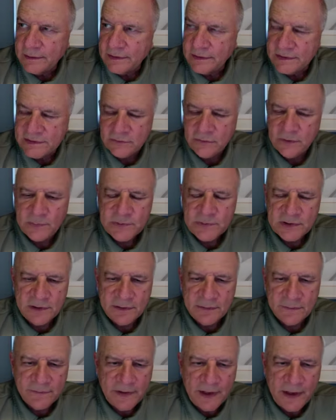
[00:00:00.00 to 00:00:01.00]

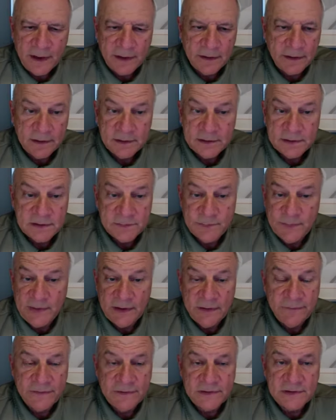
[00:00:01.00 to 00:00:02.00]
description of that is
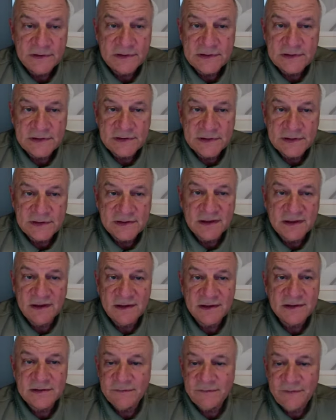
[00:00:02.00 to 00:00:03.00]
metaphysics is the
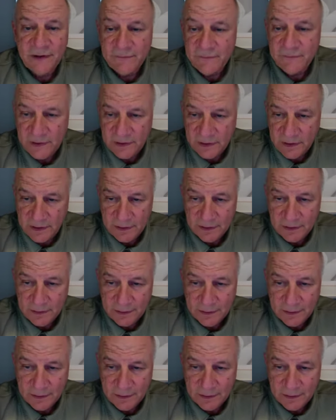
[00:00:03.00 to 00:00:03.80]
science of everything.